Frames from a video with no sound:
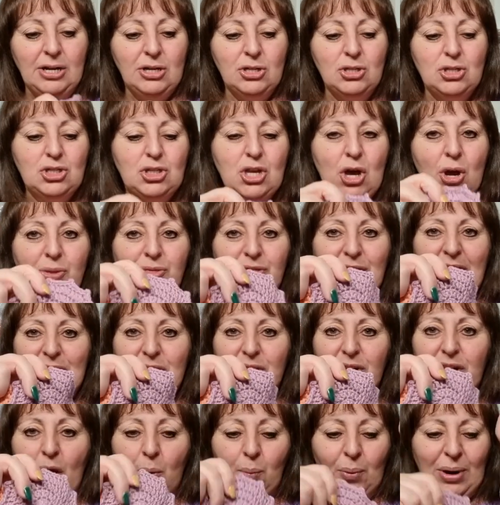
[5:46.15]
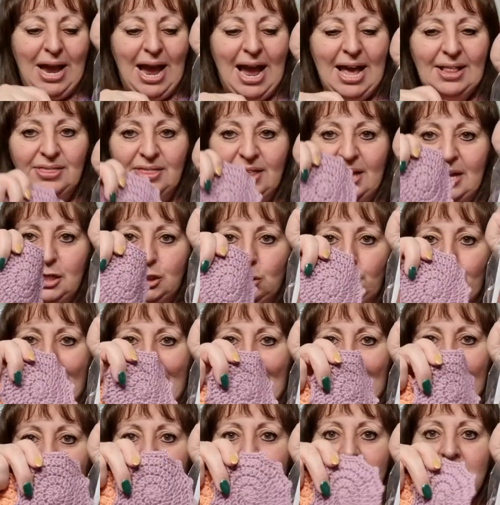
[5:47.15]
So there you go. We had these
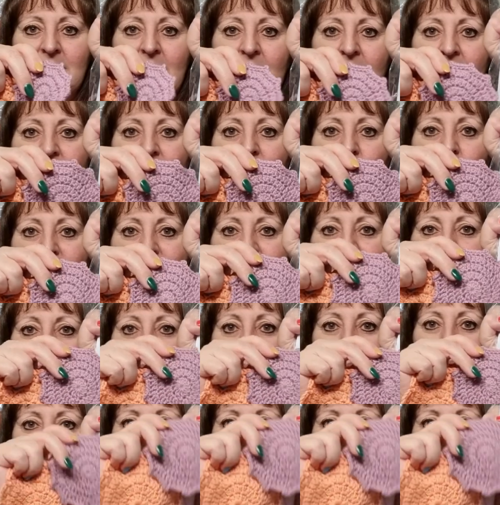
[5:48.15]
packs. There was this